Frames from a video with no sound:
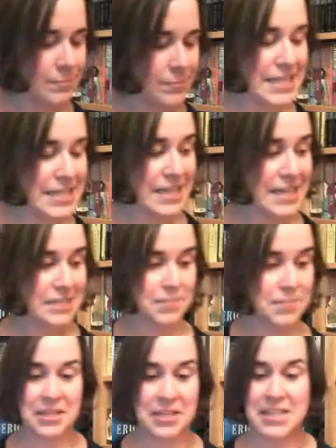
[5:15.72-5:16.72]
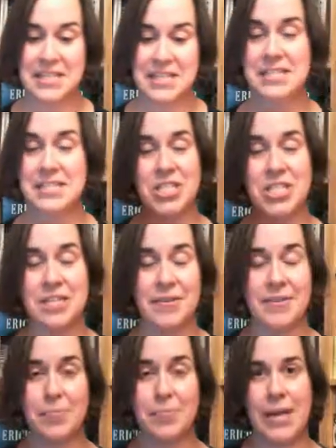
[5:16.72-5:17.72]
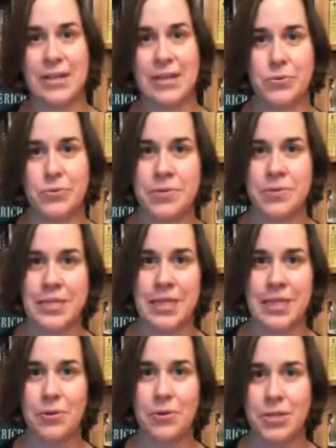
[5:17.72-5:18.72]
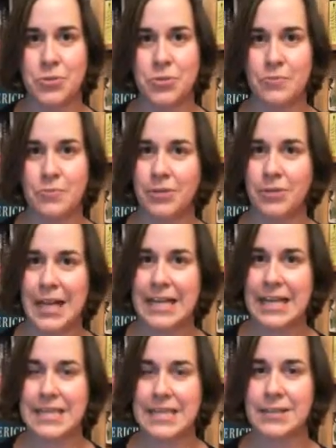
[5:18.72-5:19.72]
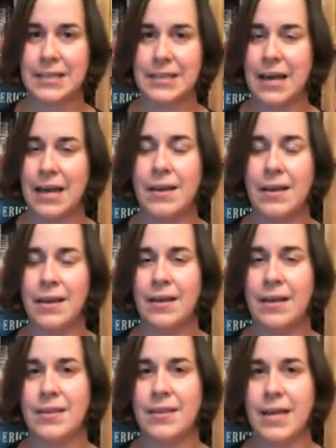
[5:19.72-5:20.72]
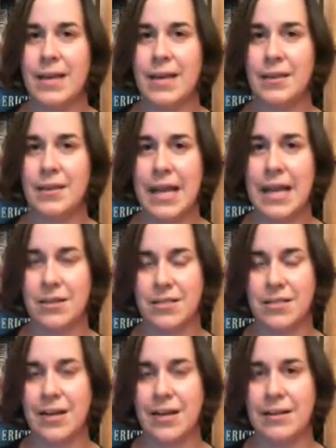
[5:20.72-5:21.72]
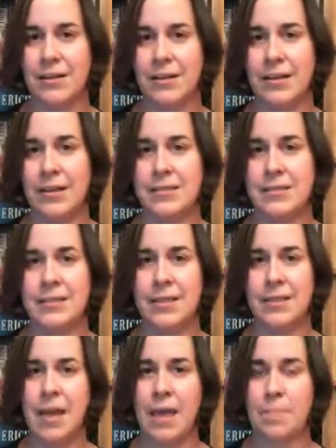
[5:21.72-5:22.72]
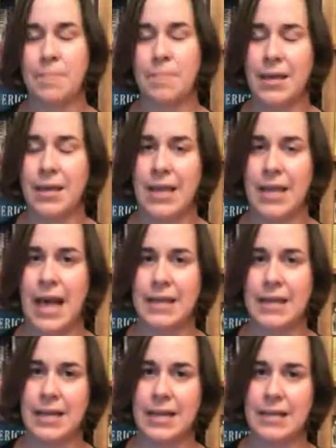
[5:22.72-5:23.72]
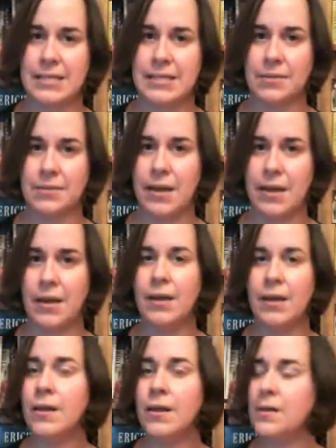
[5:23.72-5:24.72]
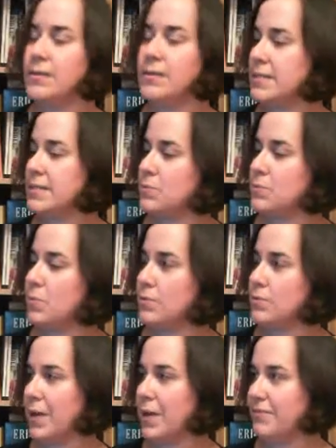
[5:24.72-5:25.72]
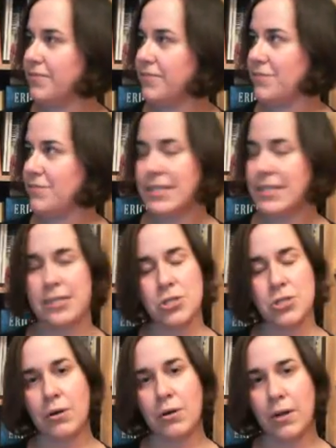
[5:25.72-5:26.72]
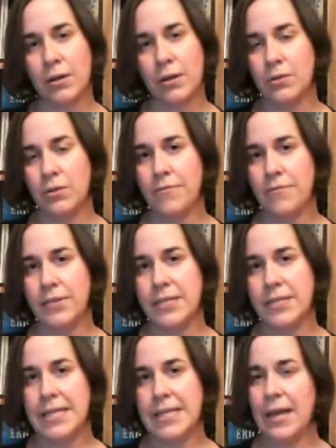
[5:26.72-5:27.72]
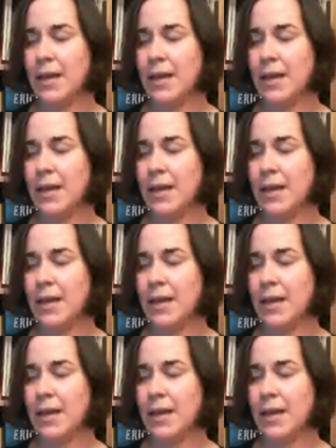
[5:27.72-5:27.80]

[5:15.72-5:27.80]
Next book is Gillian Pratchall's Der Leuchtturm von Alexandria. The English title is The Beacon at Alexandria. This is one of my favorite historical novels.